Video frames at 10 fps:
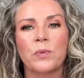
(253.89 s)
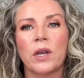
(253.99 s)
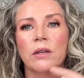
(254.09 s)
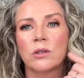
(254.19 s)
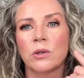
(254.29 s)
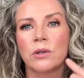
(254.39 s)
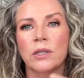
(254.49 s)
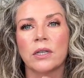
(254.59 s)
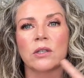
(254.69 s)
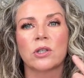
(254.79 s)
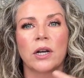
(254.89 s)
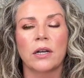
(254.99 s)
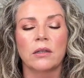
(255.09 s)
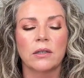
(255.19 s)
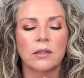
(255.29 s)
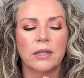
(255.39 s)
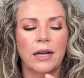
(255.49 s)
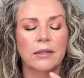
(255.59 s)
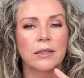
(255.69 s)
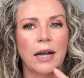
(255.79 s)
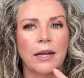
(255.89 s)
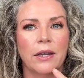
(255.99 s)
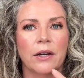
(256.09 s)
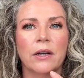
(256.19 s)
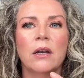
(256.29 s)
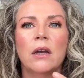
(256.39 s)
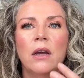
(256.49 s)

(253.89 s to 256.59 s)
I was noticing it's starting to look sag saggier.